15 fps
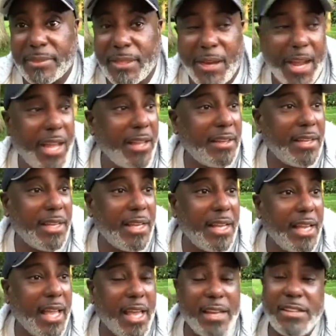right?
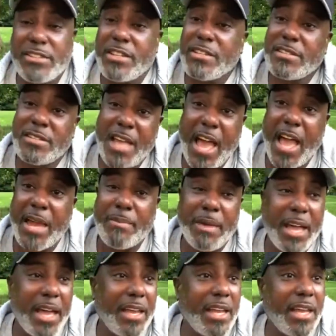And it's just sad,
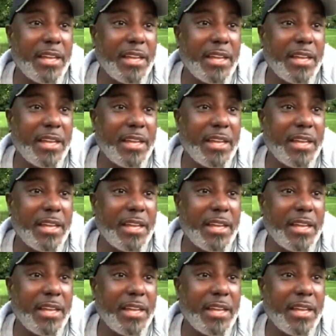man.